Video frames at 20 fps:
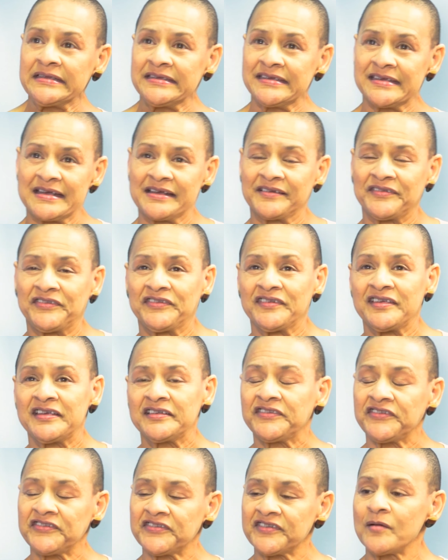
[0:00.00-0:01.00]
Yes,
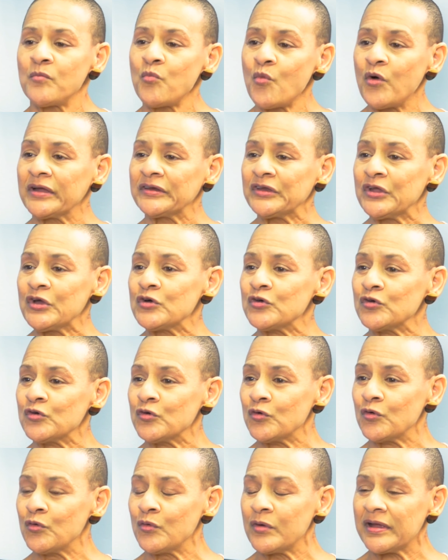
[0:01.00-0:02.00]
it's someone
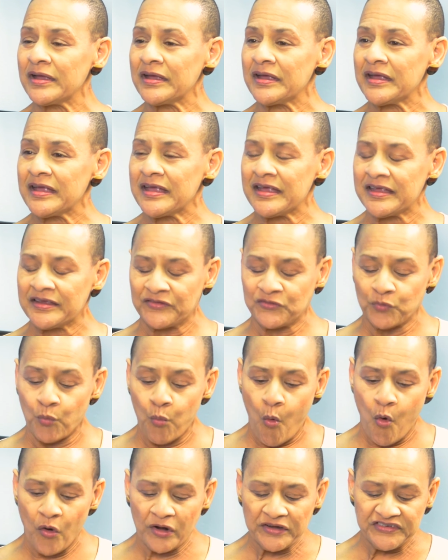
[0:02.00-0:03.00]
who is
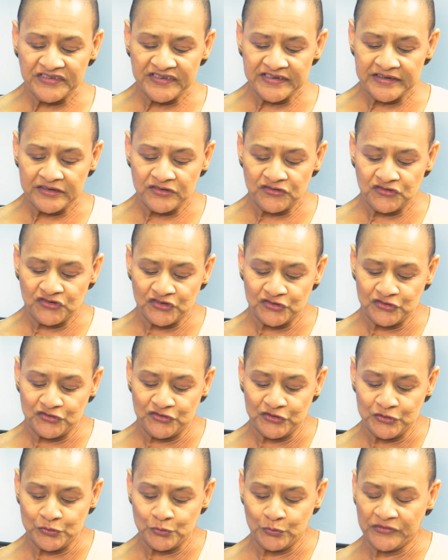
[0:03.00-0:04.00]
wanting to
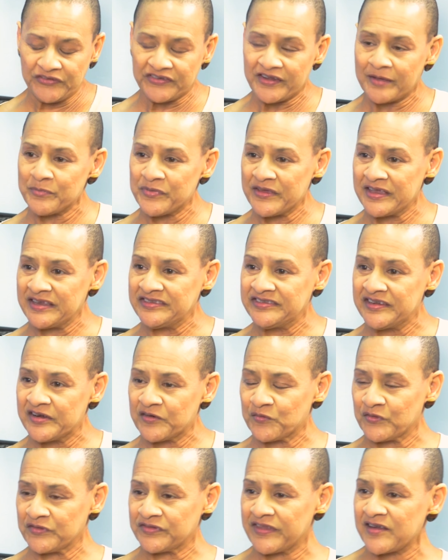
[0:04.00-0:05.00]
do something
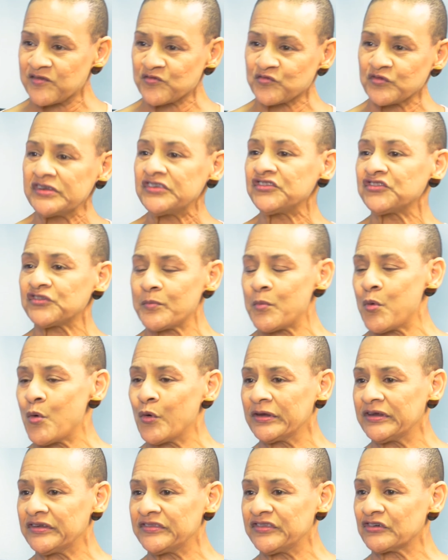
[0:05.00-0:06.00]
different. They've reached a
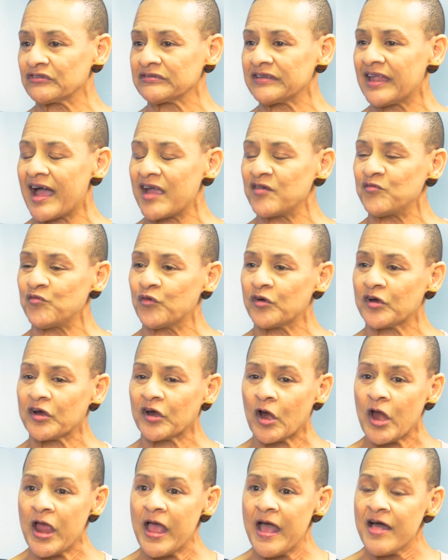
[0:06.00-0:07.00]
point in their life
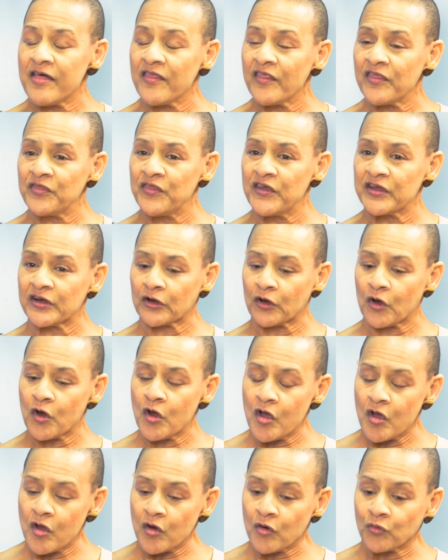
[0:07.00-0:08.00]
where they're
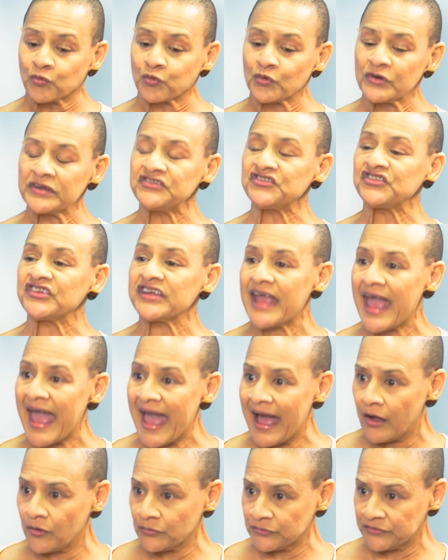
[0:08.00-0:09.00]
reaching
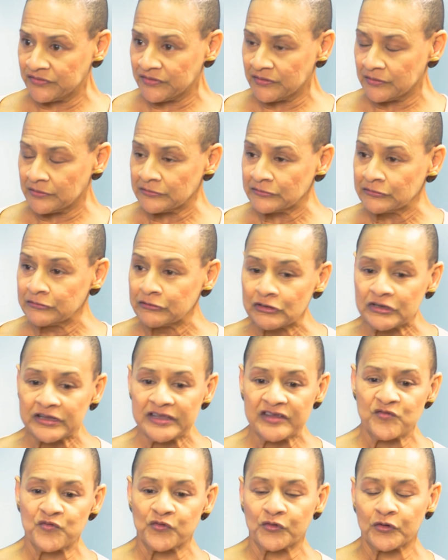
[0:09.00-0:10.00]
out,
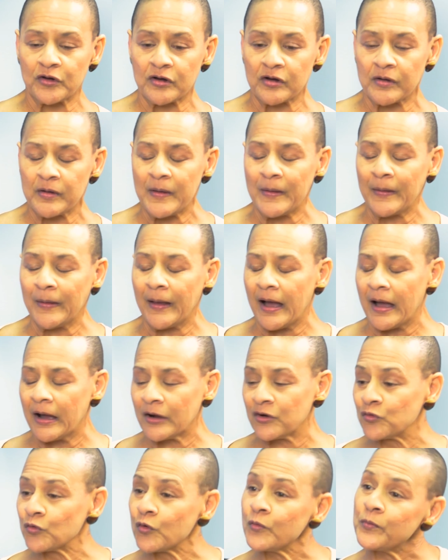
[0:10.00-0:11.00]
looking for a
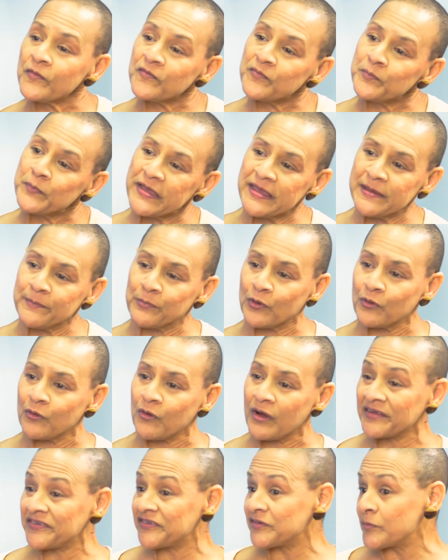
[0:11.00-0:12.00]
group of
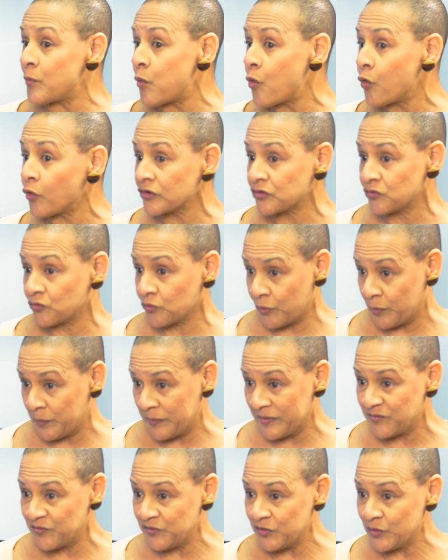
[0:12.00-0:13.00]
people, a support group,
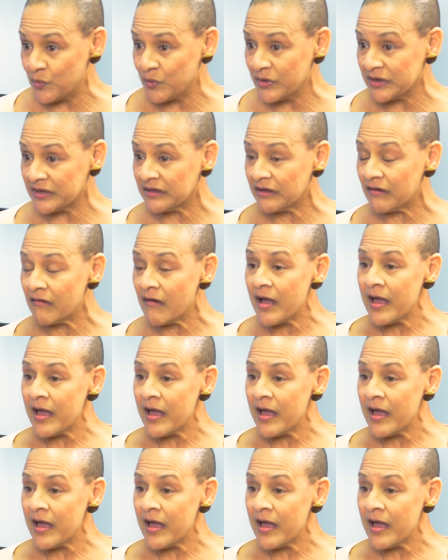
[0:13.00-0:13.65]
if you will,